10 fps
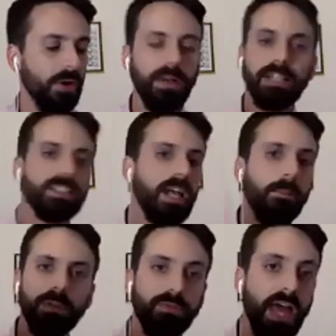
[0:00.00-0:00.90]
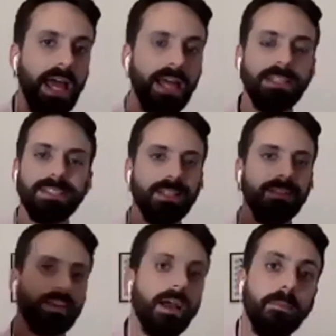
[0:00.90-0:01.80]
an example of that is that
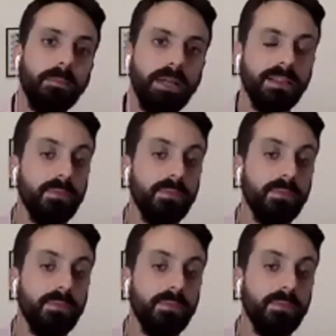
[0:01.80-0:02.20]
the company that